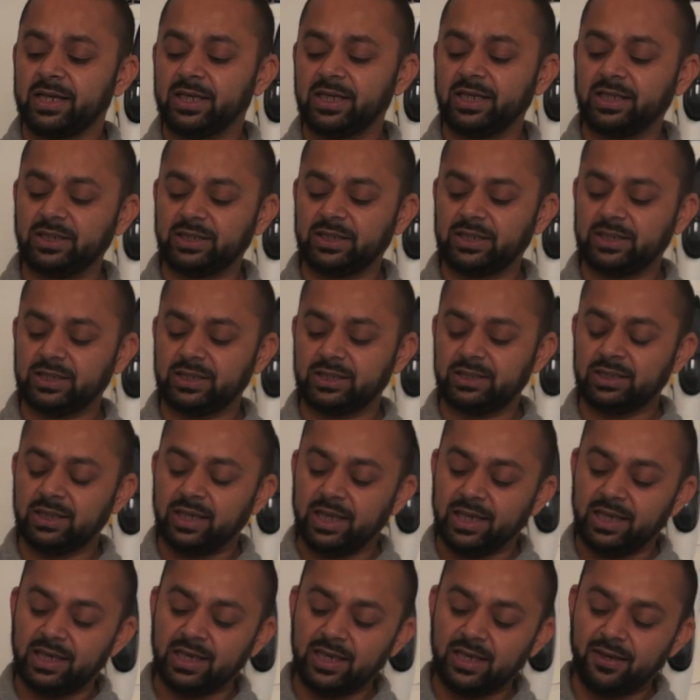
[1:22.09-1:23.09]

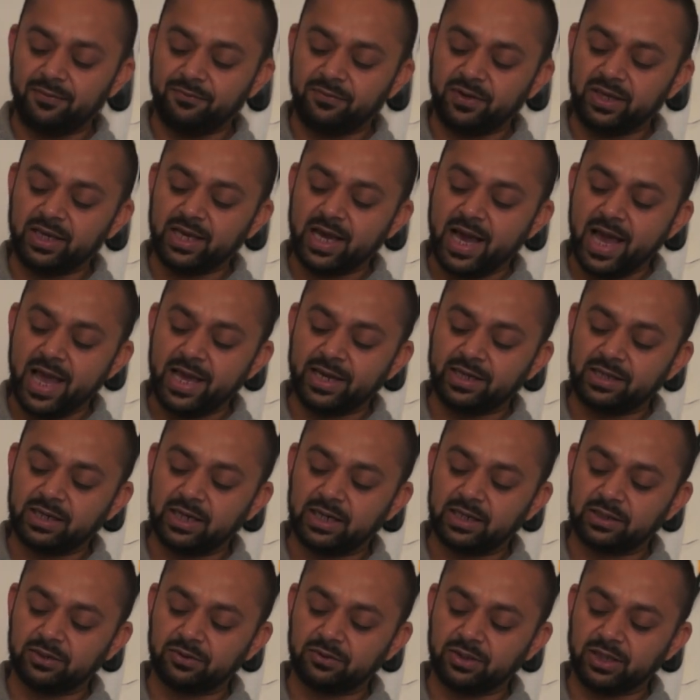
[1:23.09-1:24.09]
Eachine
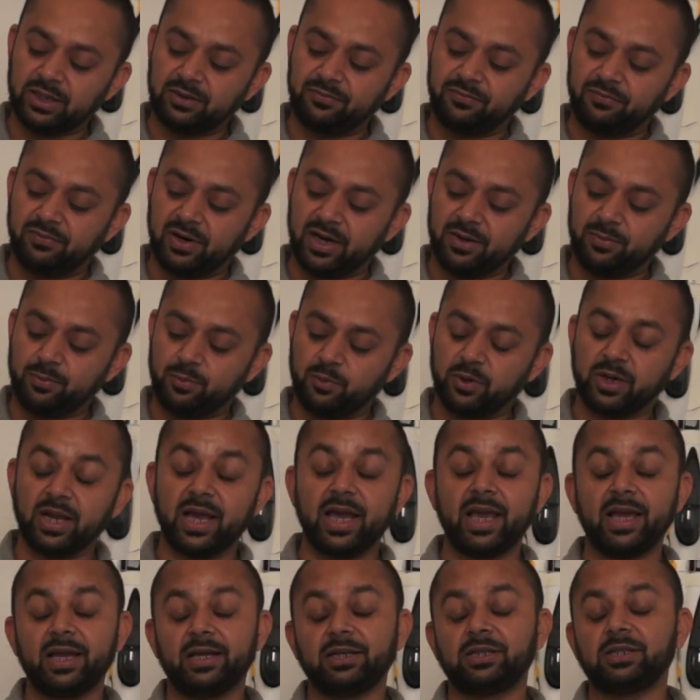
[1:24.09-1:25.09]
EV800
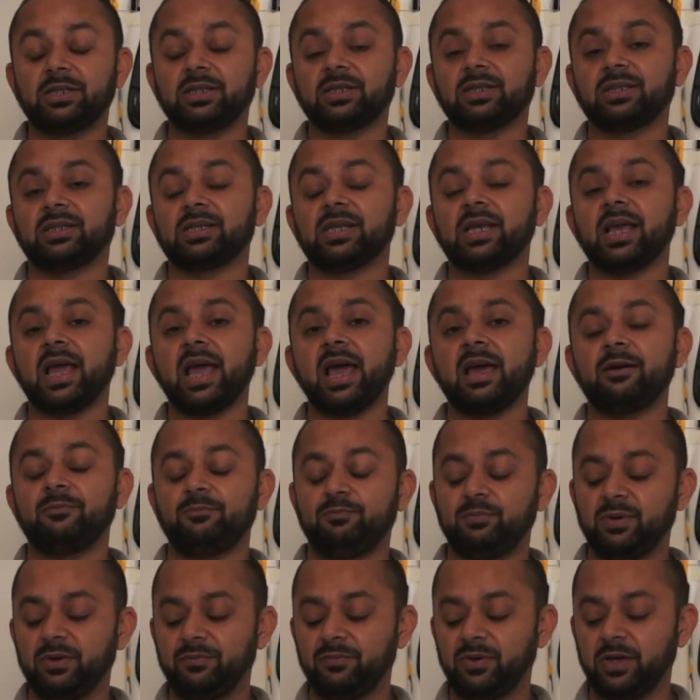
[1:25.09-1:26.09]
5.8 GHz
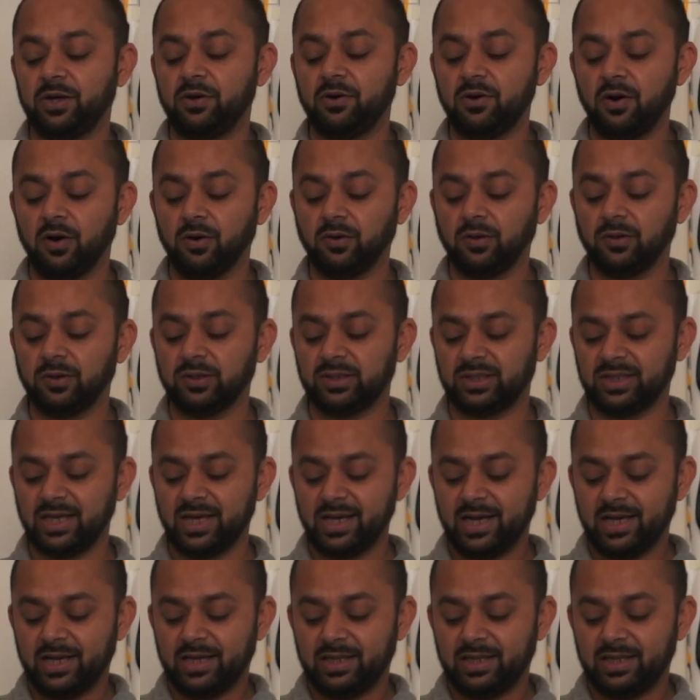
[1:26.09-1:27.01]
FPV goggles,